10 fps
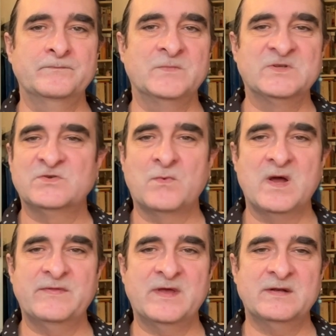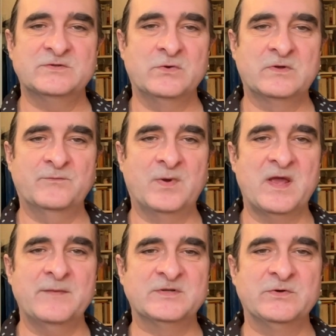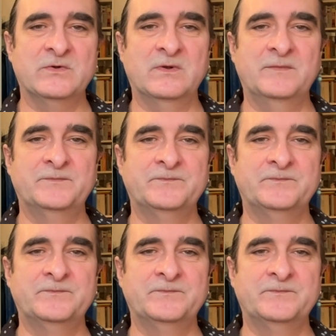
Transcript: So why then talk of blame at all?